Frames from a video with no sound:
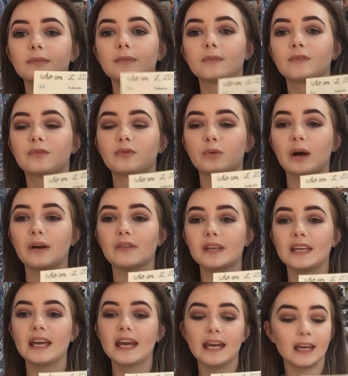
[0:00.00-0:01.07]
throughout the
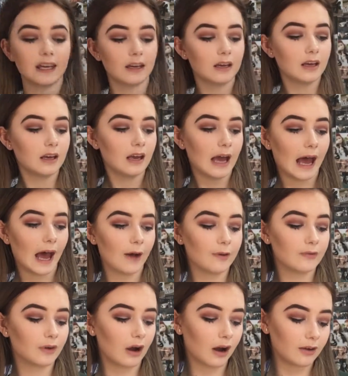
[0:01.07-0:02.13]
year.
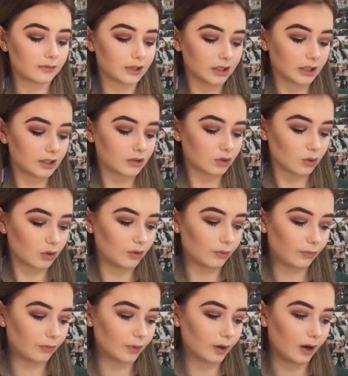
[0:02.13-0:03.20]
However, I've done it sort
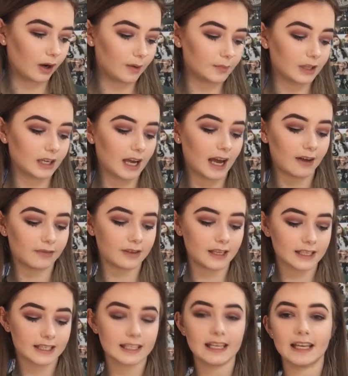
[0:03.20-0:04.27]
of, I'm going to have
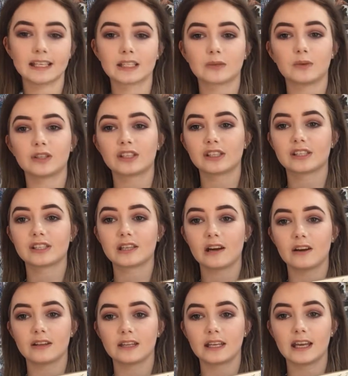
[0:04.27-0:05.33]
this list, which is
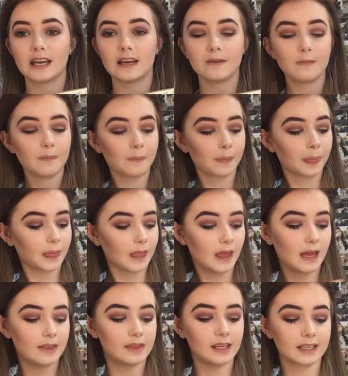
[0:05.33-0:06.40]
start of the year,
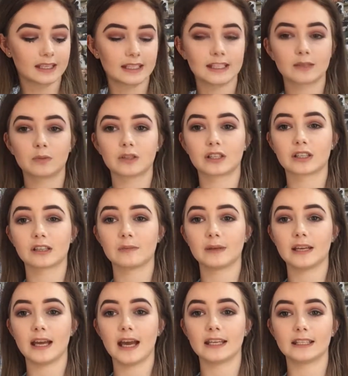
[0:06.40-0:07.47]
and this list, which is going to
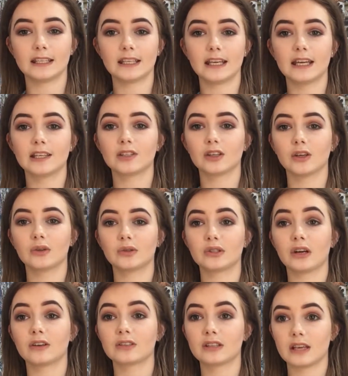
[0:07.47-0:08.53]
be end of the year, so
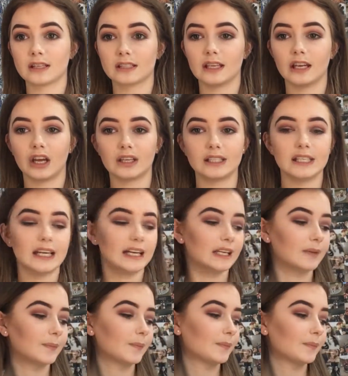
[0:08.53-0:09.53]
start of 2019.